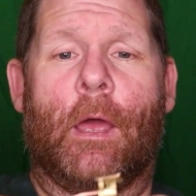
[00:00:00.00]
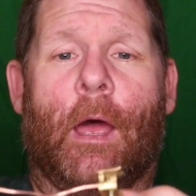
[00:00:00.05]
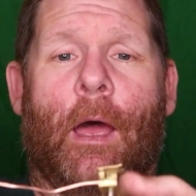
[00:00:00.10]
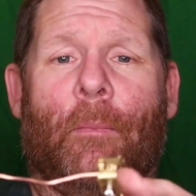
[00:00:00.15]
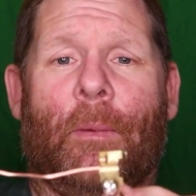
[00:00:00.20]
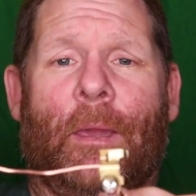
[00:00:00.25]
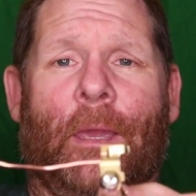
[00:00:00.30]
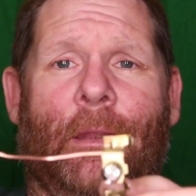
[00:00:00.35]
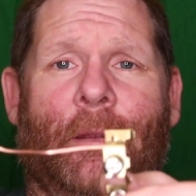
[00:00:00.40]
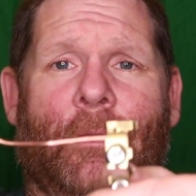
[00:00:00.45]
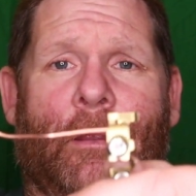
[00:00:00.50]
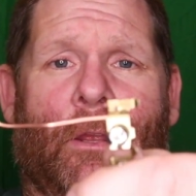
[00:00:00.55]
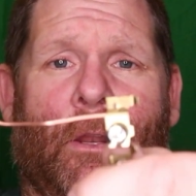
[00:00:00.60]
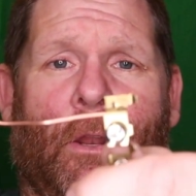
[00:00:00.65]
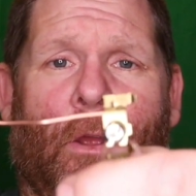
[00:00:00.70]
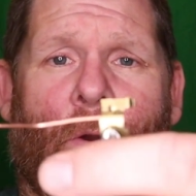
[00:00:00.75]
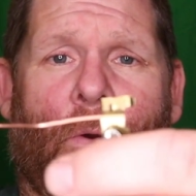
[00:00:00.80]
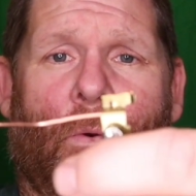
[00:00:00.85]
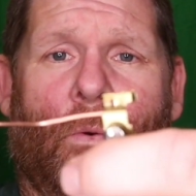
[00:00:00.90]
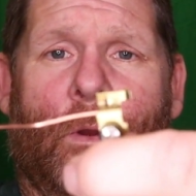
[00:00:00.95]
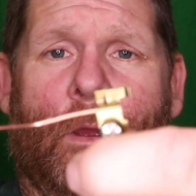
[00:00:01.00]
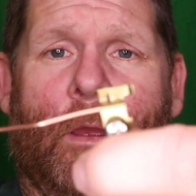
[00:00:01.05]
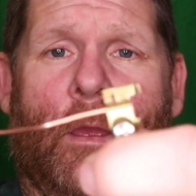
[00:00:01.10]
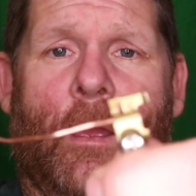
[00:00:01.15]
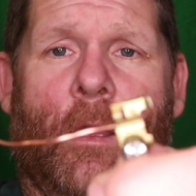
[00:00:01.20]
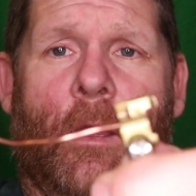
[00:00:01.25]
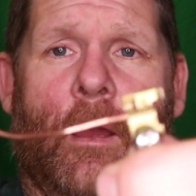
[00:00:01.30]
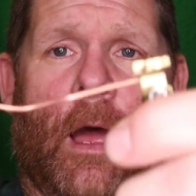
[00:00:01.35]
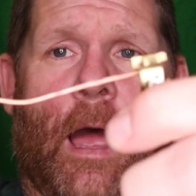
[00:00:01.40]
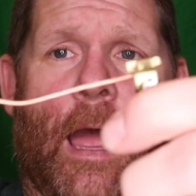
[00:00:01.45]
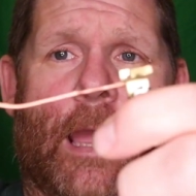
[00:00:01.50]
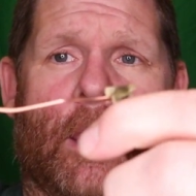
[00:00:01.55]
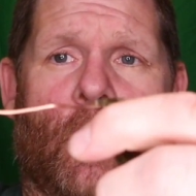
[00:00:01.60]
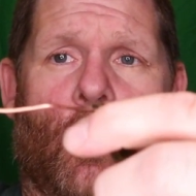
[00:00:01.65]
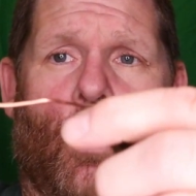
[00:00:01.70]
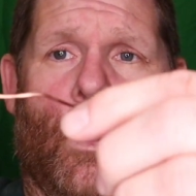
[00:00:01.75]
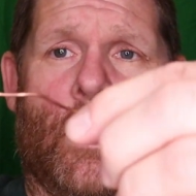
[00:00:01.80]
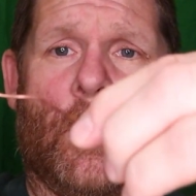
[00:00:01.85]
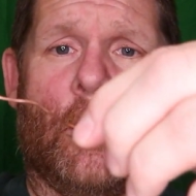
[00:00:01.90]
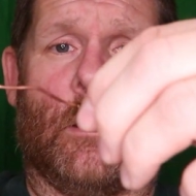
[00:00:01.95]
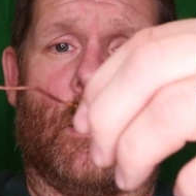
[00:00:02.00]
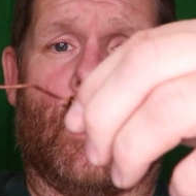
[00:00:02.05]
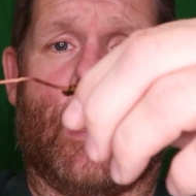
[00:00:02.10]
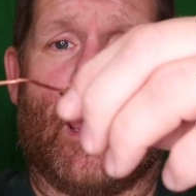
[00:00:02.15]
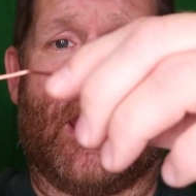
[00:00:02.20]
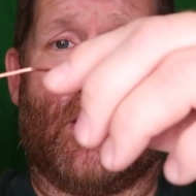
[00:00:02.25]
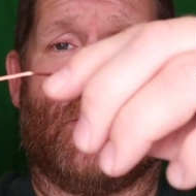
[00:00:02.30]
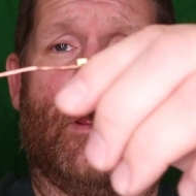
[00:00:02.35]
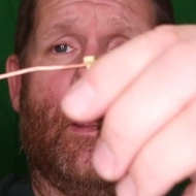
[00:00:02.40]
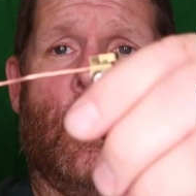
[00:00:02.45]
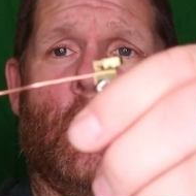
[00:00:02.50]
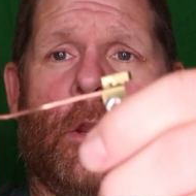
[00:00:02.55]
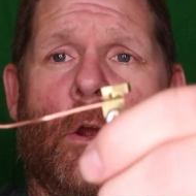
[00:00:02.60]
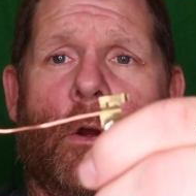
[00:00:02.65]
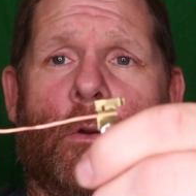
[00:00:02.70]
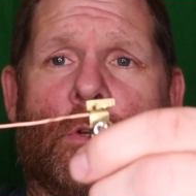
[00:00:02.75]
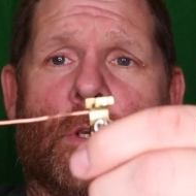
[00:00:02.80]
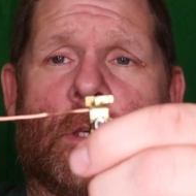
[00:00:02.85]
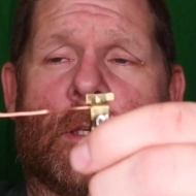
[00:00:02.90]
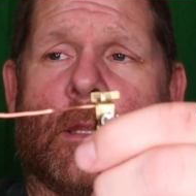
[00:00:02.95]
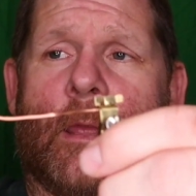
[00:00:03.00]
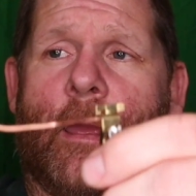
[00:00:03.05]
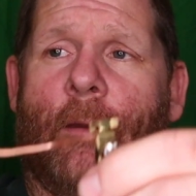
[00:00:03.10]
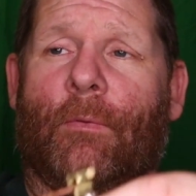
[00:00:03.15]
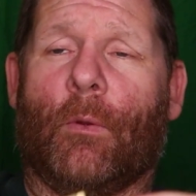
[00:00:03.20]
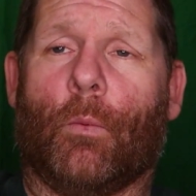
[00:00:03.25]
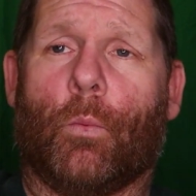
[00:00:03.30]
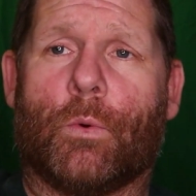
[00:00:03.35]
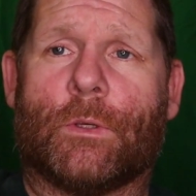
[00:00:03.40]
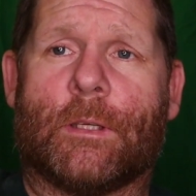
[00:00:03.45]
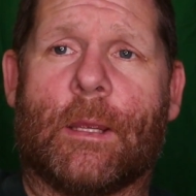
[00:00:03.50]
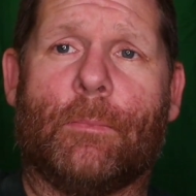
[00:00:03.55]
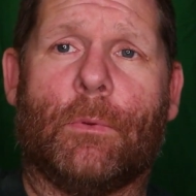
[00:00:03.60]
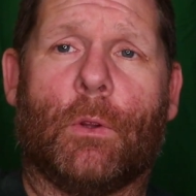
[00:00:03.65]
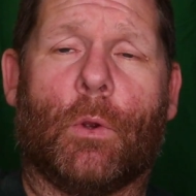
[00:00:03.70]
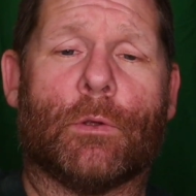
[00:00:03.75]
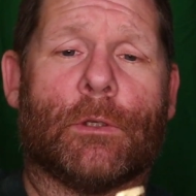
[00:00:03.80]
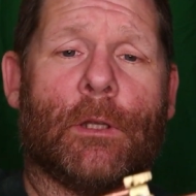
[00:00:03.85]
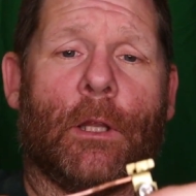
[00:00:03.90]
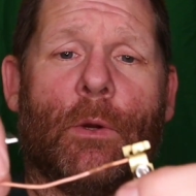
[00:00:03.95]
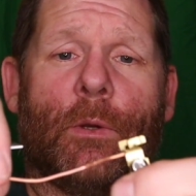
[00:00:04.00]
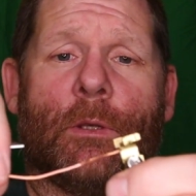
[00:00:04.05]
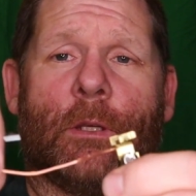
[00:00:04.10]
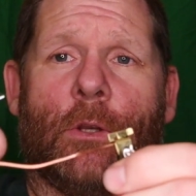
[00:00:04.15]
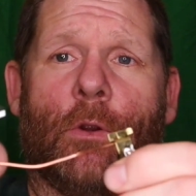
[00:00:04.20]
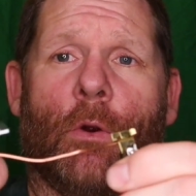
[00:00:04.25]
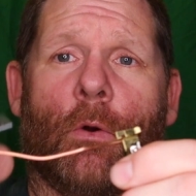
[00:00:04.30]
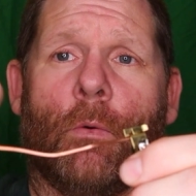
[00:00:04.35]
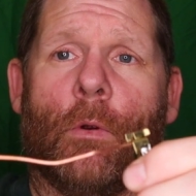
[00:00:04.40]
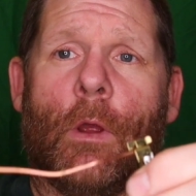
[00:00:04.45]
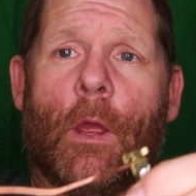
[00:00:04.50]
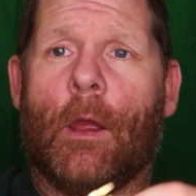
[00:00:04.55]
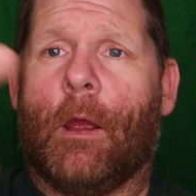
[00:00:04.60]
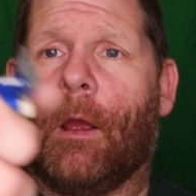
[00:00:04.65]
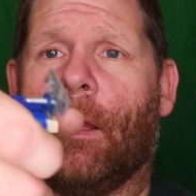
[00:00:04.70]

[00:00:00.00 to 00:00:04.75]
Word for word: I mean, you know, I can wiggle it out. You know, just if the receptacle's loose and you're